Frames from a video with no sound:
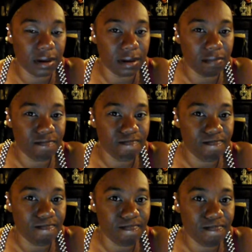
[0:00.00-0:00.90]

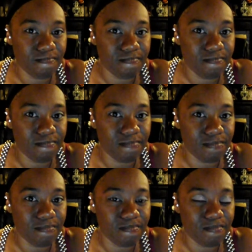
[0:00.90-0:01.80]

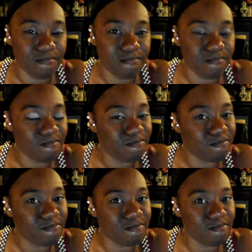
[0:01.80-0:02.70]
(silence)